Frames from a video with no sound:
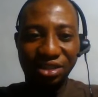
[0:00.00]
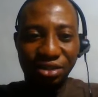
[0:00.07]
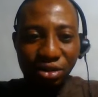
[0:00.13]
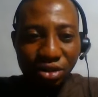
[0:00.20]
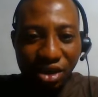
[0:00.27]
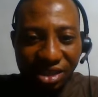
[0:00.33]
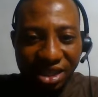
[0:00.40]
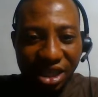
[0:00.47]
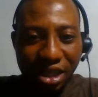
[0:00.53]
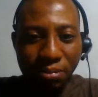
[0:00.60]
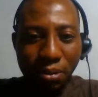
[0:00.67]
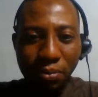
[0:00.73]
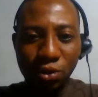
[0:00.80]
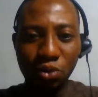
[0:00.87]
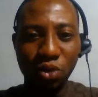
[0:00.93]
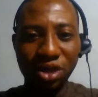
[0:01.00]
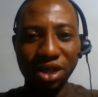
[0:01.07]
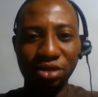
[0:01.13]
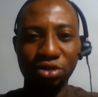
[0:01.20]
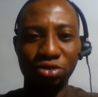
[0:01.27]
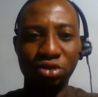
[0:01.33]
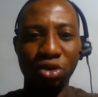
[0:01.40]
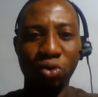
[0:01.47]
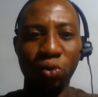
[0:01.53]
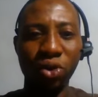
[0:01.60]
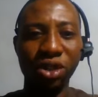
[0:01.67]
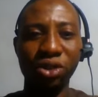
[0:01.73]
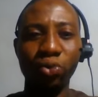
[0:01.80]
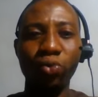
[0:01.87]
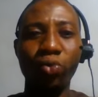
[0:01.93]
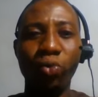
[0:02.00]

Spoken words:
you don't see the people you wanted to talk with.